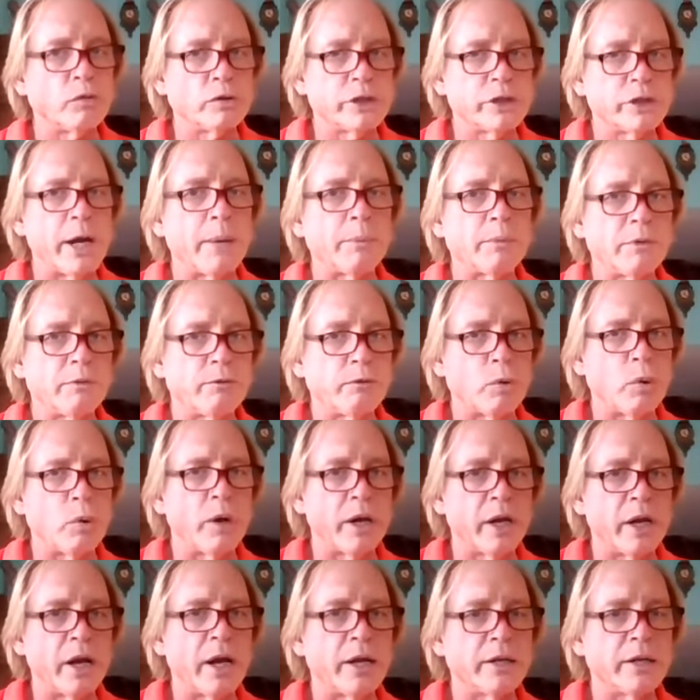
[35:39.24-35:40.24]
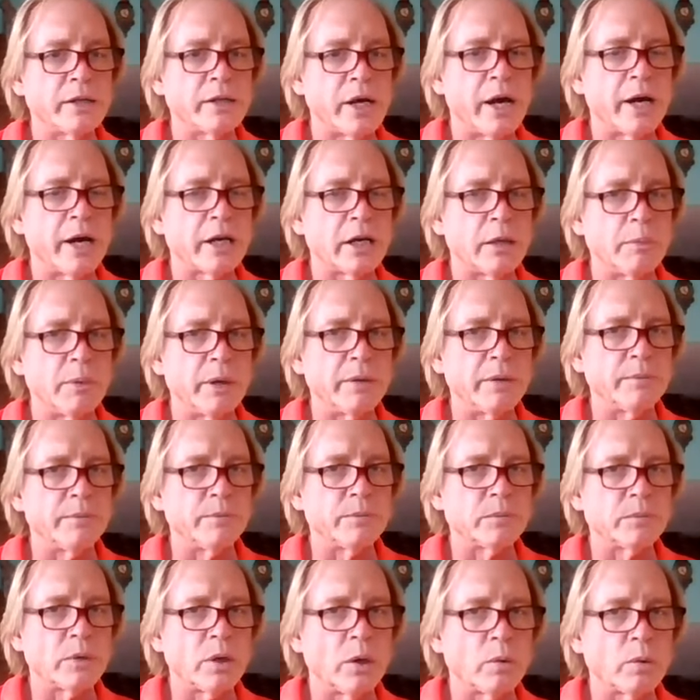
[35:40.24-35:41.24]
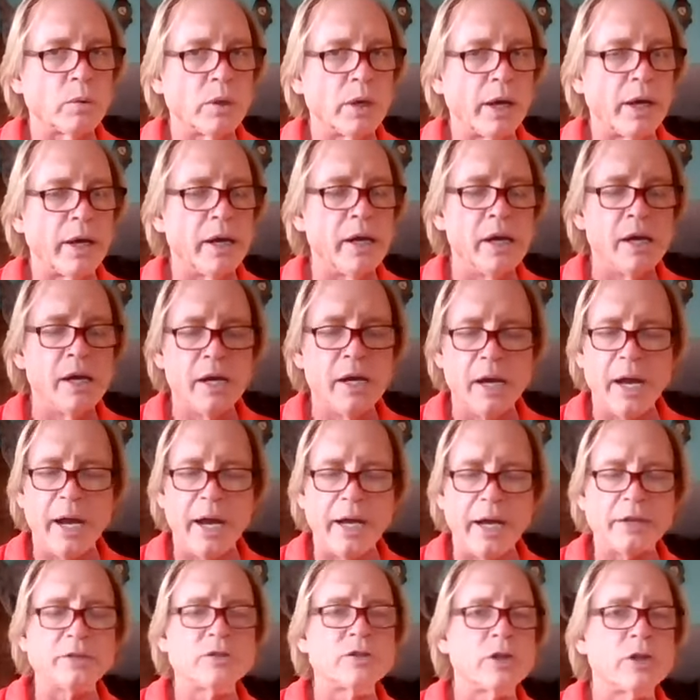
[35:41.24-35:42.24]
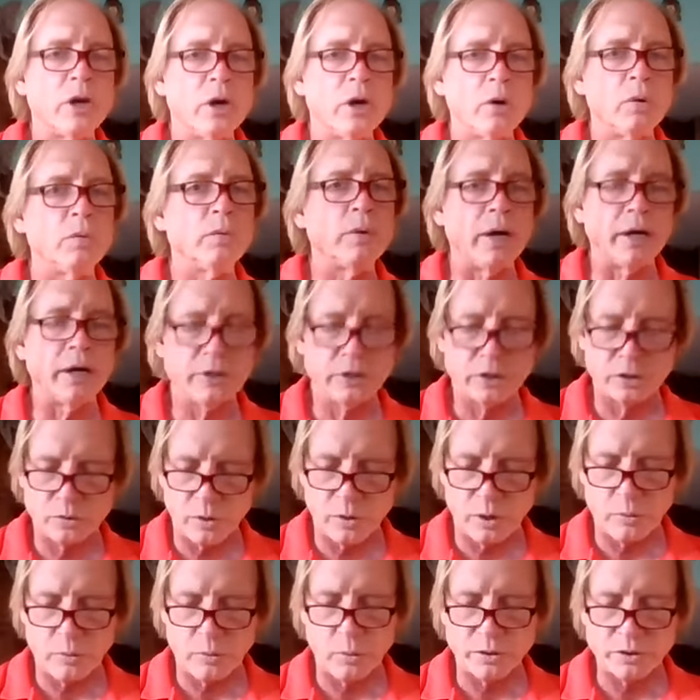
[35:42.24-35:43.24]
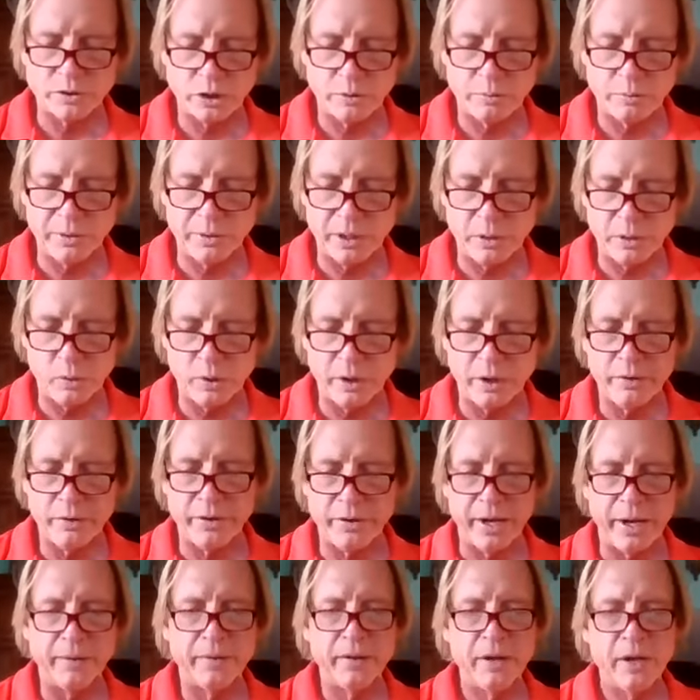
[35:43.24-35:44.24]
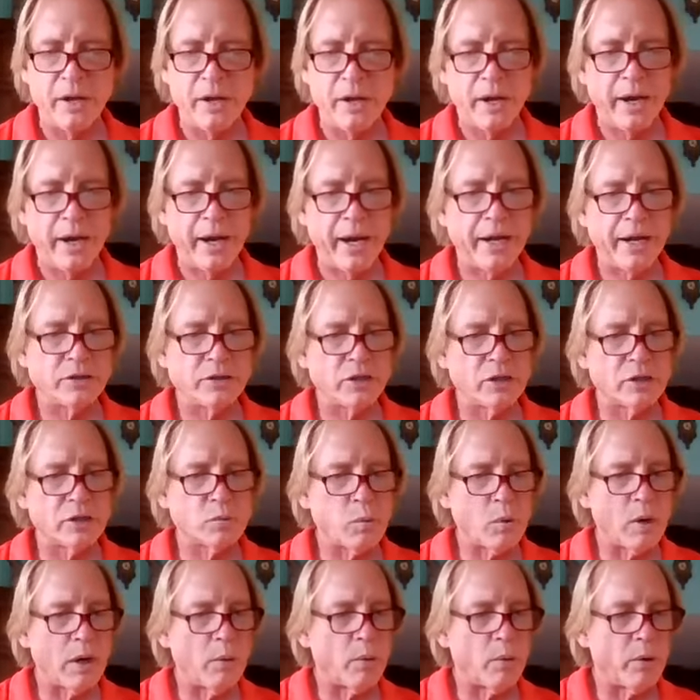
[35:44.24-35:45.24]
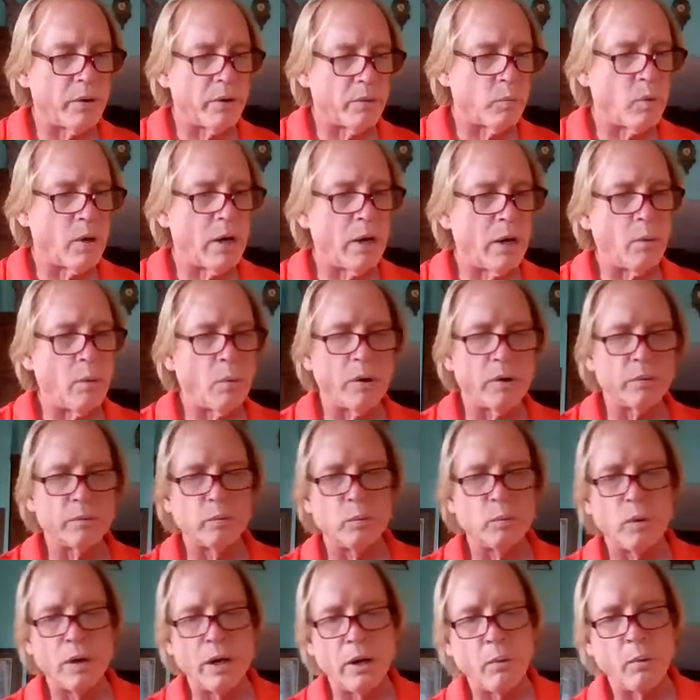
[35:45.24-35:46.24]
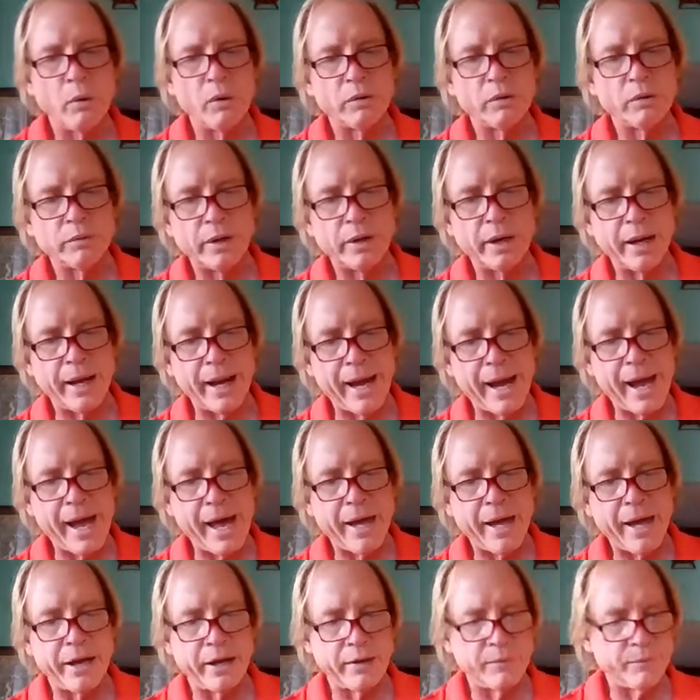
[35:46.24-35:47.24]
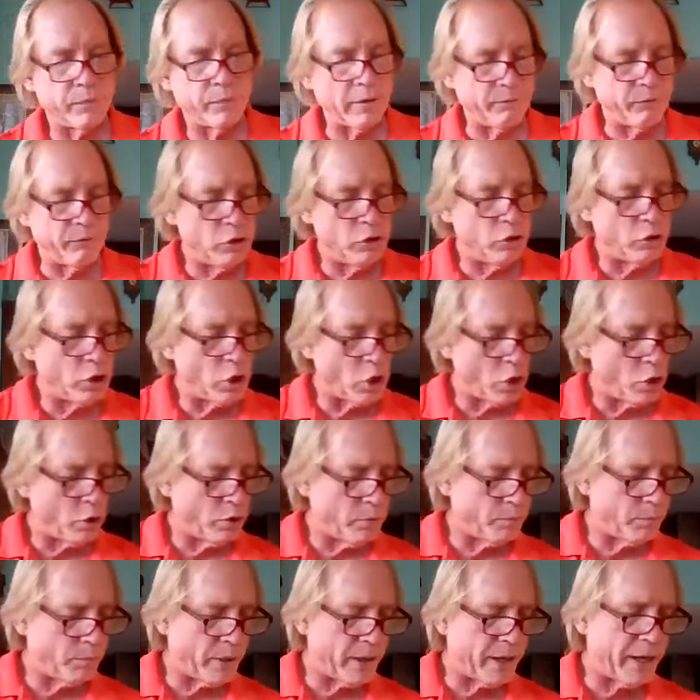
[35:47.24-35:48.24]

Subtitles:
chapter 489 document. Okay, and so I want you to be aware of that. And just while we're at it, if you go to